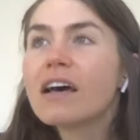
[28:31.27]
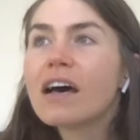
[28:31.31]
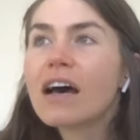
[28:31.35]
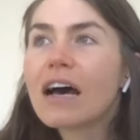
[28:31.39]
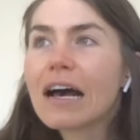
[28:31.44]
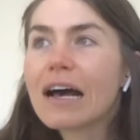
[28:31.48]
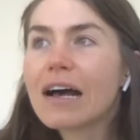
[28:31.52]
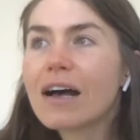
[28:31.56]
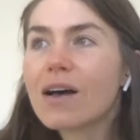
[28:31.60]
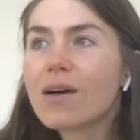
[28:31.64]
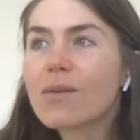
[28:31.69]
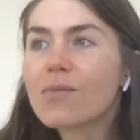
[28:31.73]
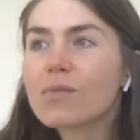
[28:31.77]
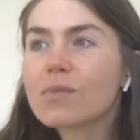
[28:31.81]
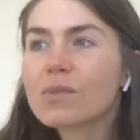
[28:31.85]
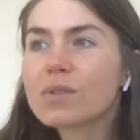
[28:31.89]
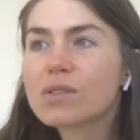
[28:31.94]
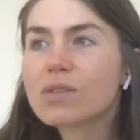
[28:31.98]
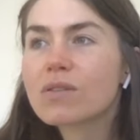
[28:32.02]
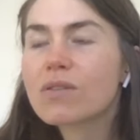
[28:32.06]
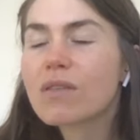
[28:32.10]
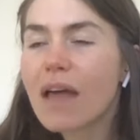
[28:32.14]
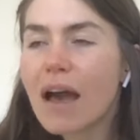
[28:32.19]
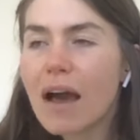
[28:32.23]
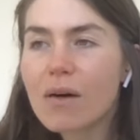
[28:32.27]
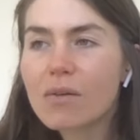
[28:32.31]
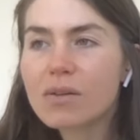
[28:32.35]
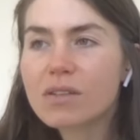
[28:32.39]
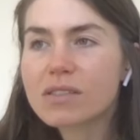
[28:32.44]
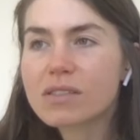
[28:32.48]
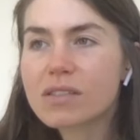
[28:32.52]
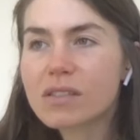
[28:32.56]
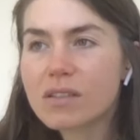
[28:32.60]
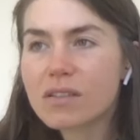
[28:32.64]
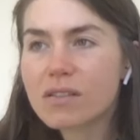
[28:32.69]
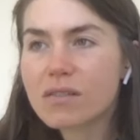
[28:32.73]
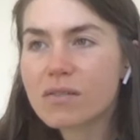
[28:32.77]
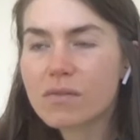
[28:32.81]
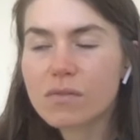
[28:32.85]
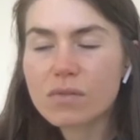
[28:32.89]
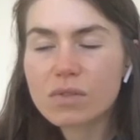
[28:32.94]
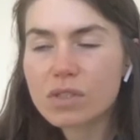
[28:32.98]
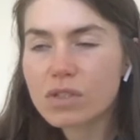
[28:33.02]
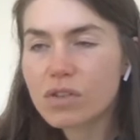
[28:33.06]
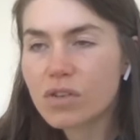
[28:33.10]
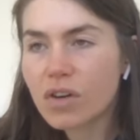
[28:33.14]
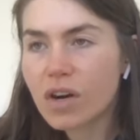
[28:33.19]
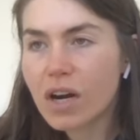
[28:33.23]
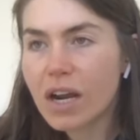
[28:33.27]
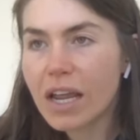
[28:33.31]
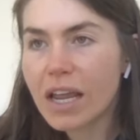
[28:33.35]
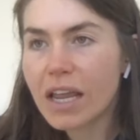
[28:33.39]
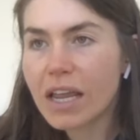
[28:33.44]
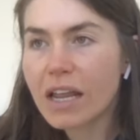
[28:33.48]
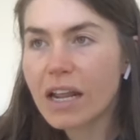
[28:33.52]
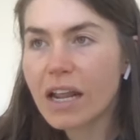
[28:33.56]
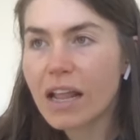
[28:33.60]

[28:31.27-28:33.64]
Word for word: Um, so that was, was great.